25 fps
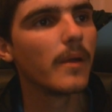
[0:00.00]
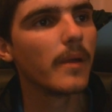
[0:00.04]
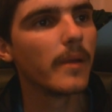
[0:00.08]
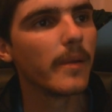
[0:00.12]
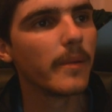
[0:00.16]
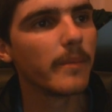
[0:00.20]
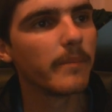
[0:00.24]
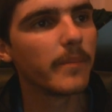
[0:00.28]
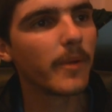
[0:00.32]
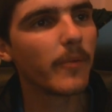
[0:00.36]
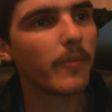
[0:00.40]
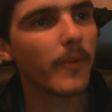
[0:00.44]

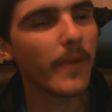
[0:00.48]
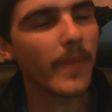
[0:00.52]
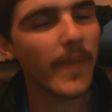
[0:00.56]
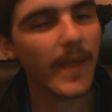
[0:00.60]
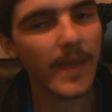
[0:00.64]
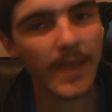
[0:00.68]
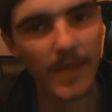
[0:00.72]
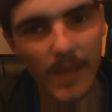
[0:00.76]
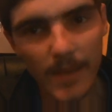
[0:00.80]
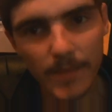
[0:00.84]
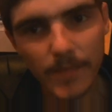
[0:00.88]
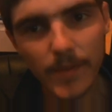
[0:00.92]
But when they
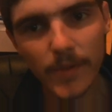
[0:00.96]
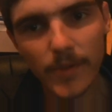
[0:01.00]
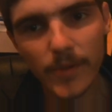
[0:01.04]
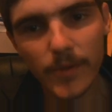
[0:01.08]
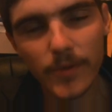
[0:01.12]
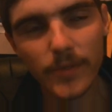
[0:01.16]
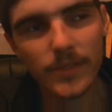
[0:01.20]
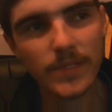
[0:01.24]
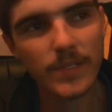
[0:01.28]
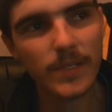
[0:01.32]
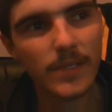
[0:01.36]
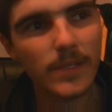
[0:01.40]
come to
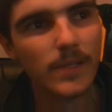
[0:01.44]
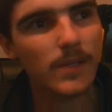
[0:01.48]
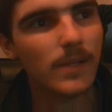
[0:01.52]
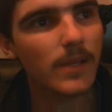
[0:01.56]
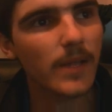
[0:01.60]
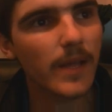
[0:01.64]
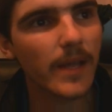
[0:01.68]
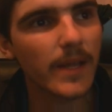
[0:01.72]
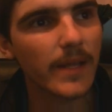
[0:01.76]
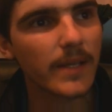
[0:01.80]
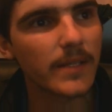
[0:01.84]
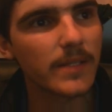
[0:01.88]
Cooks Hill
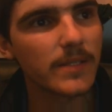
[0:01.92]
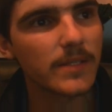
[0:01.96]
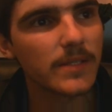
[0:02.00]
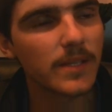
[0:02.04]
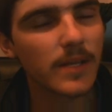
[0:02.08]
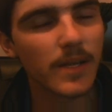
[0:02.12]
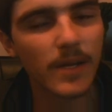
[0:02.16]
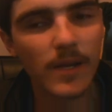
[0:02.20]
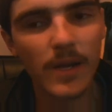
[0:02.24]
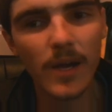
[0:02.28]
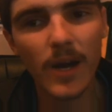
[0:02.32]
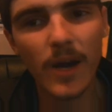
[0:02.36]
and
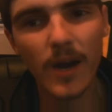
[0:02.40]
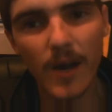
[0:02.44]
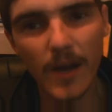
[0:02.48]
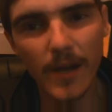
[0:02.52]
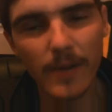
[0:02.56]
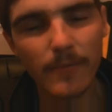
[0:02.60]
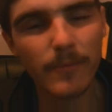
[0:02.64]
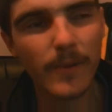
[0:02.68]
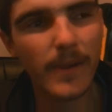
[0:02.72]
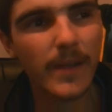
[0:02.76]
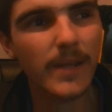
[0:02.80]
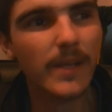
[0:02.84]
a
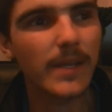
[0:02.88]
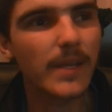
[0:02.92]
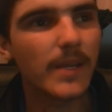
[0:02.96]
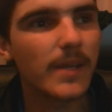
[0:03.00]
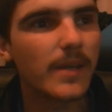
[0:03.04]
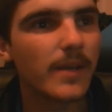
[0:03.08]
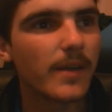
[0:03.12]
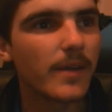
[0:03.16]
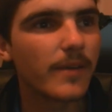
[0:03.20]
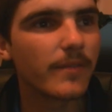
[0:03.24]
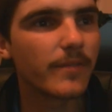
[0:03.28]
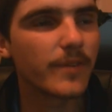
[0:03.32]
high-ranking
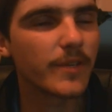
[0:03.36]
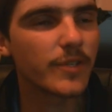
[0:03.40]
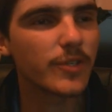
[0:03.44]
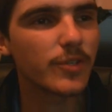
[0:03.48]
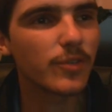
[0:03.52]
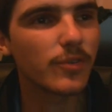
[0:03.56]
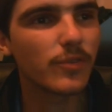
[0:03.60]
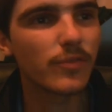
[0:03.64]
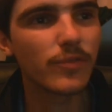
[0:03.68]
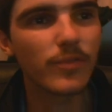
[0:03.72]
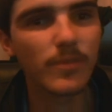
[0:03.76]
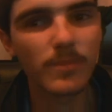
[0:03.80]

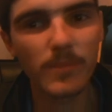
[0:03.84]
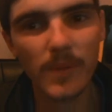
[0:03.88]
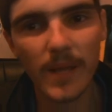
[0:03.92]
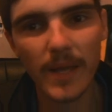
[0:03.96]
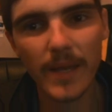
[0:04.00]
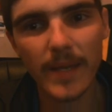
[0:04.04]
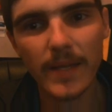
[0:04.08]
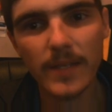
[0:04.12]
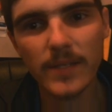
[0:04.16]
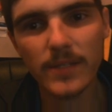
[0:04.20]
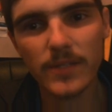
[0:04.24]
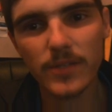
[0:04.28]
official from
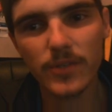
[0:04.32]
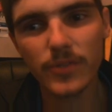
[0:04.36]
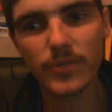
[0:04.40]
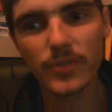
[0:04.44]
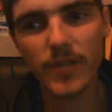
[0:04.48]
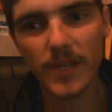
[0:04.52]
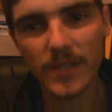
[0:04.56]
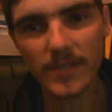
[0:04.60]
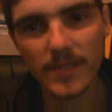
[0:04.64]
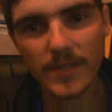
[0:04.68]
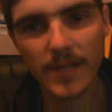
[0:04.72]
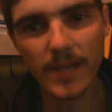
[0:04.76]
Lakes who
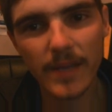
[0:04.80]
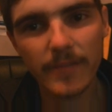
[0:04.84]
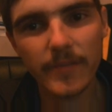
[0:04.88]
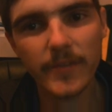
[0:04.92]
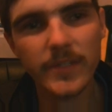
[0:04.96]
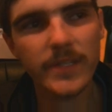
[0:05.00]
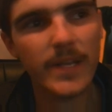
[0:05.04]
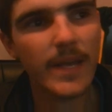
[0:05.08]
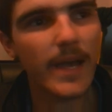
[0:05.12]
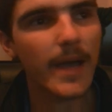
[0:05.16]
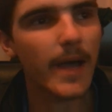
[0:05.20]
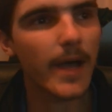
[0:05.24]
doesn't have a
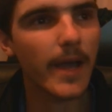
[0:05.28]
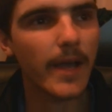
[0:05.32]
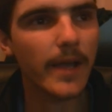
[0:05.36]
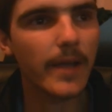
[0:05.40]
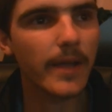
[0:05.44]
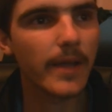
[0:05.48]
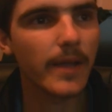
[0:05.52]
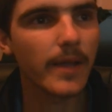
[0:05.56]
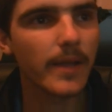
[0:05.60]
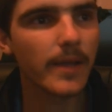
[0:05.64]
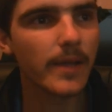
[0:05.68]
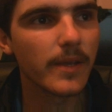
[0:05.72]
tag
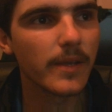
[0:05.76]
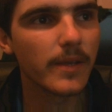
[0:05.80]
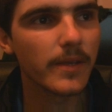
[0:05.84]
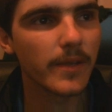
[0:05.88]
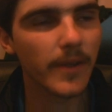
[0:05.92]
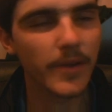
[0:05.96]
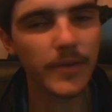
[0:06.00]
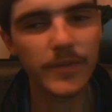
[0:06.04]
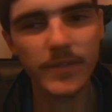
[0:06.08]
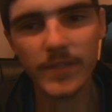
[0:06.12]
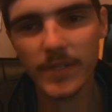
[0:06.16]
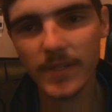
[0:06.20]

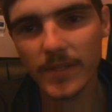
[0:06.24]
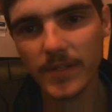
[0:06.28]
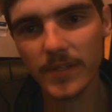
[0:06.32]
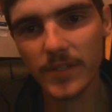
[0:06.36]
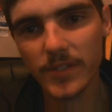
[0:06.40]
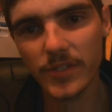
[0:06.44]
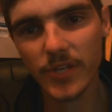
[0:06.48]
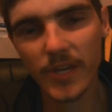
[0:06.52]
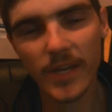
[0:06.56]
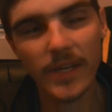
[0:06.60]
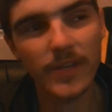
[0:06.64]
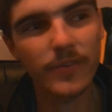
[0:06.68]
goes into the
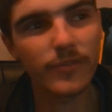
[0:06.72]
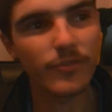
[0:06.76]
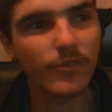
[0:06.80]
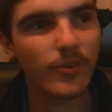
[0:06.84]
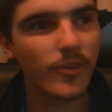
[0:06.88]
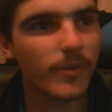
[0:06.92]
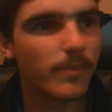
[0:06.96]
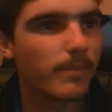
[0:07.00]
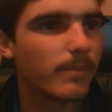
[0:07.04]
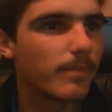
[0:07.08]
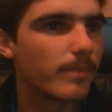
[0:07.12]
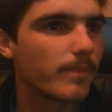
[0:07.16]
change
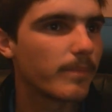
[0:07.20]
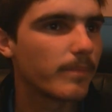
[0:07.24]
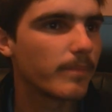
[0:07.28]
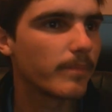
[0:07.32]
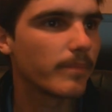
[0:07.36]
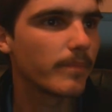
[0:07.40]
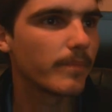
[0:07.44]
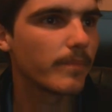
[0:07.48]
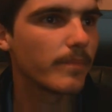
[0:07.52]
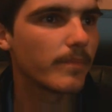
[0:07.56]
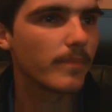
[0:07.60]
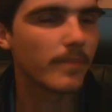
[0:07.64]
room,
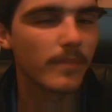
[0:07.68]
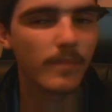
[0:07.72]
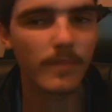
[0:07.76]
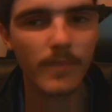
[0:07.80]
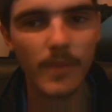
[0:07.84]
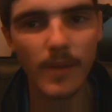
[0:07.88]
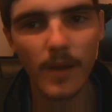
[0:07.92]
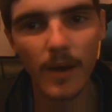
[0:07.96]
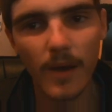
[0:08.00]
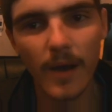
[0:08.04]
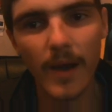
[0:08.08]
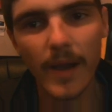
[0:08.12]

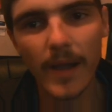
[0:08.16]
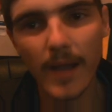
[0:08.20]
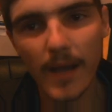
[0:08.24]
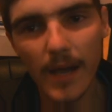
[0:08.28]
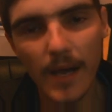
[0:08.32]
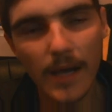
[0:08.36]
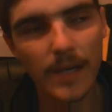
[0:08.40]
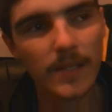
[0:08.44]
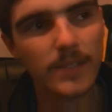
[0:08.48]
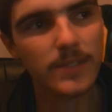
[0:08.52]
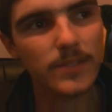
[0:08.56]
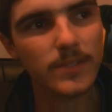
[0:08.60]
I
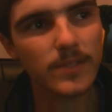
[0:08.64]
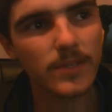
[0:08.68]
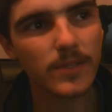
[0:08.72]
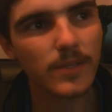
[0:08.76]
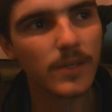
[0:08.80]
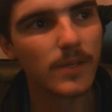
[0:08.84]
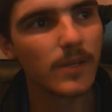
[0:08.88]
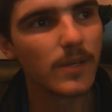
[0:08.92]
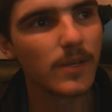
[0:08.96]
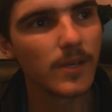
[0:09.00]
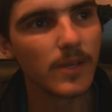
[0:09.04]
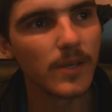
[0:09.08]
ask,
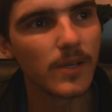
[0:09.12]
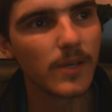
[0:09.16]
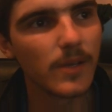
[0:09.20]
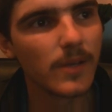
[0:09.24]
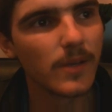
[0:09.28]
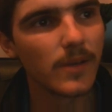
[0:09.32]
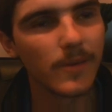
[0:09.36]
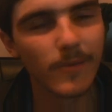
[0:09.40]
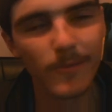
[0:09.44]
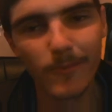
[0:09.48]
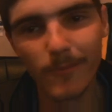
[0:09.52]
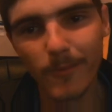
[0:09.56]

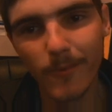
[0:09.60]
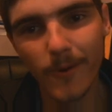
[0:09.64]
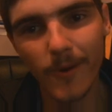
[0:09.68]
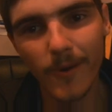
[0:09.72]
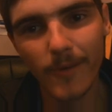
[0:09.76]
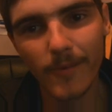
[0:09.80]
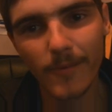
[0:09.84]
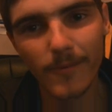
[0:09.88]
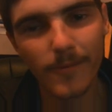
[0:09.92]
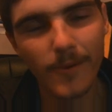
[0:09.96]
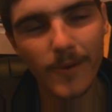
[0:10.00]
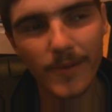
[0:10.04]

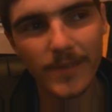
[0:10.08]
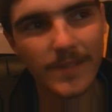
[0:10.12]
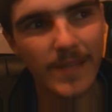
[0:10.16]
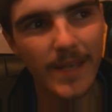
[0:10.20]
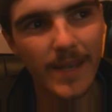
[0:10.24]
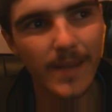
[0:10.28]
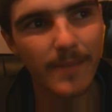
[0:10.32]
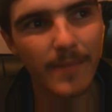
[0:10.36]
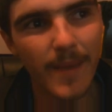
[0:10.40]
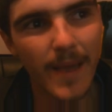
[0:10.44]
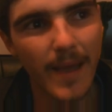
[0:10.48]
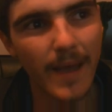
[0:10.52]
what's that
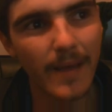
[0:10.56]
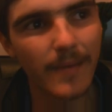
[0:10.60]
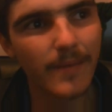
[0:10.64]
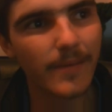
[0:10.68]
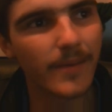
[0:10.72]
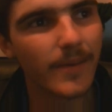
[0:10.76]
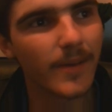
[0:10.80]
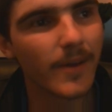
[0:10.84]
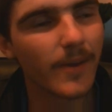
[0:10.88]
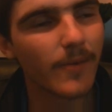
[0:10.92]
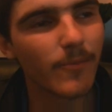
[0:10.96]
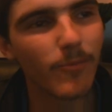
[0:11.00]
about? You
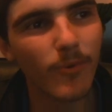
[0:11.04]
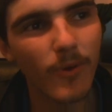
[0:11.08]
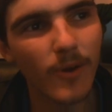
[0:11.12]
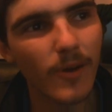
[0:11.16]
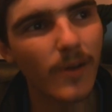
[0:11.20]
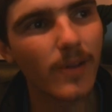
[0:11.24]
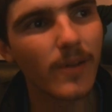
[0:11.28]
know,